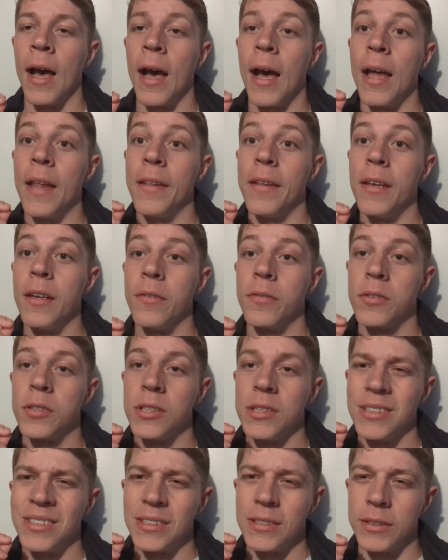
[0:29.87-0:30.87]
And if
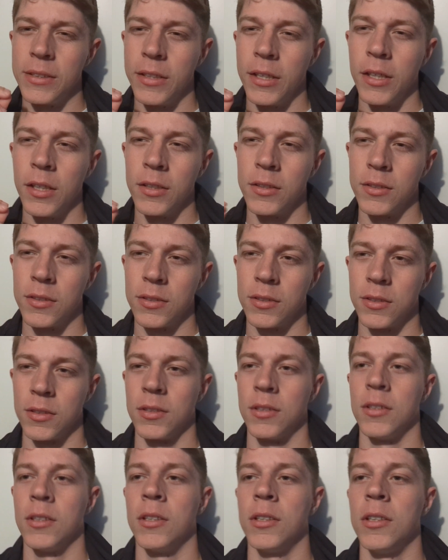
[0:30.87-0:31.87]
she's not,
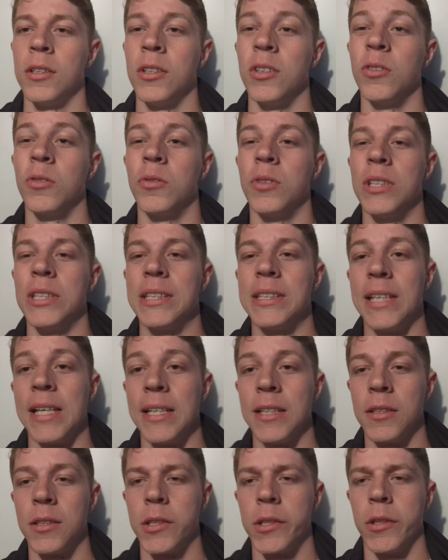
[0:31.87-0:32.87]
you'll
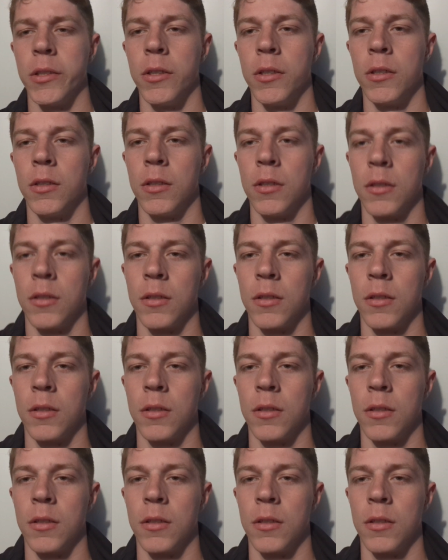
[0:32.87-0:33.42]
resent her.